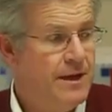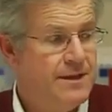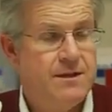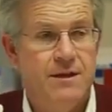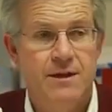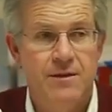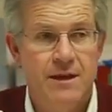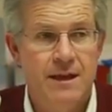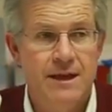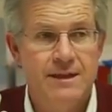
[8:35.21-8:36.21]
It's cleaner
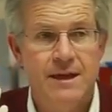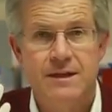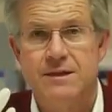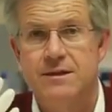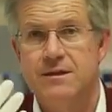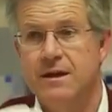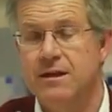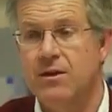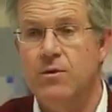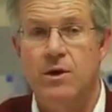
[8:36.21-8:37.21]
than latex
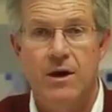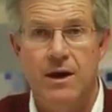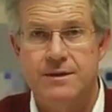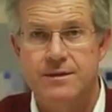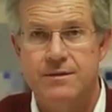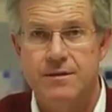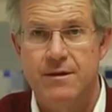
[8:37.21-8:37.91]
and lower cost.